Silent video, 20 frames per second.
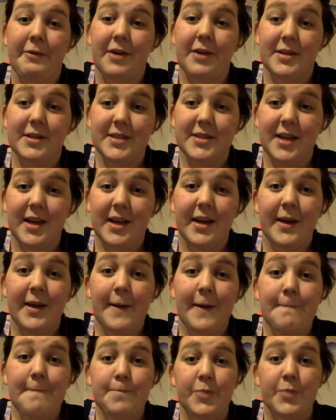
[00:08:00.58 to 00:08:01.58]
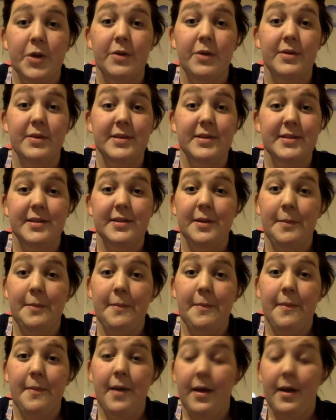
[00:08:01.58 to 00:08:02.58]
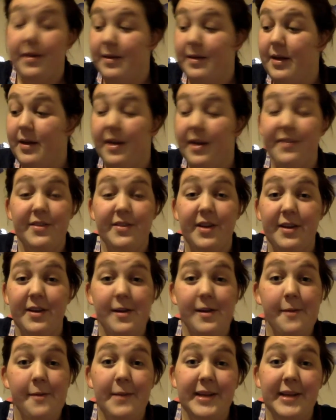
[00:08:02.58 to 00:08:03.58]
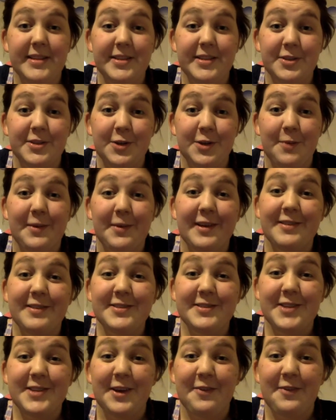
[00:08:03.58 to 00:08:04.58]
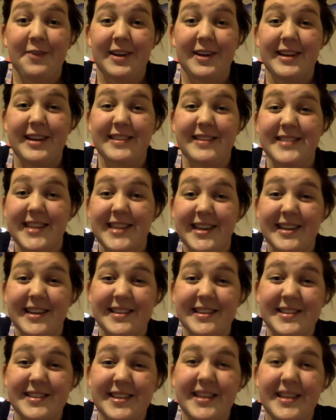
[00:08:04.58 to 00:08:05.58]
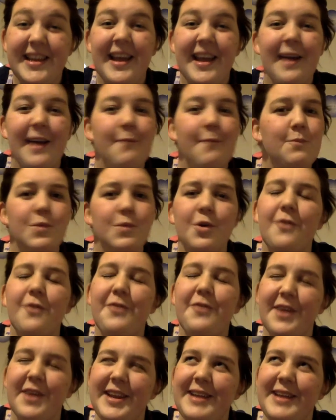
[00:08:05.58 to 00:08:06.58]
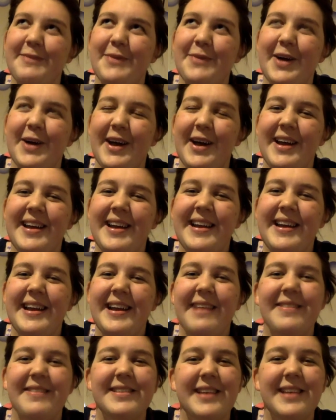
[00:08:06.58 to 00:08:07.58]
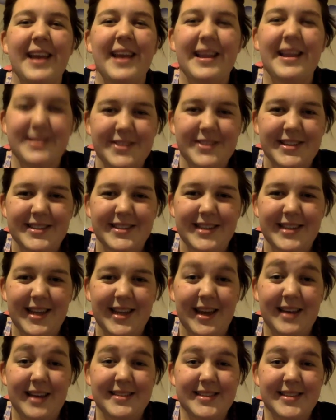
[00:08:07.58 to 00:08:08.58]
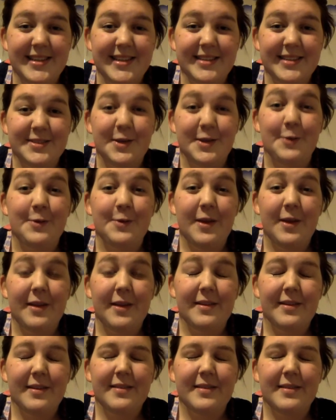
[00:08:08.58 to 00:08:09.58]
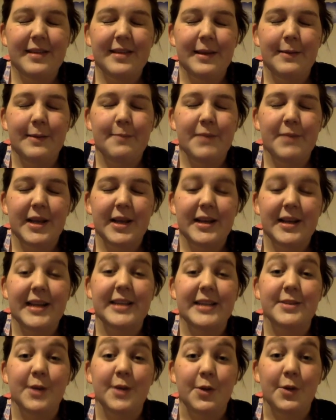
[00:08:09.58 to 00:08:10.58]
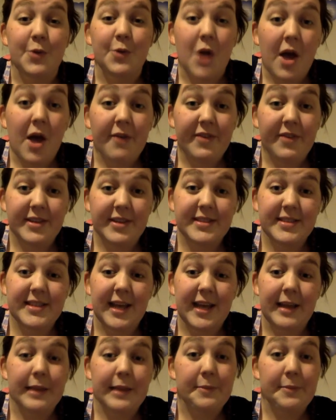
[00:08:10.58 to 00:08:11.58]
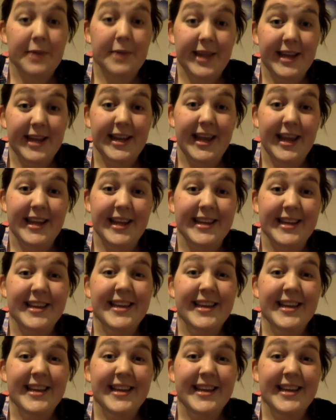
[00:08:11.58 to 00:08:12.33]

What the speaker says: Rutter, who is, has done an amazing job, and it was so funny seeing us, not funny, but it was interesting, seeing so seemingly so nervous at the beginning,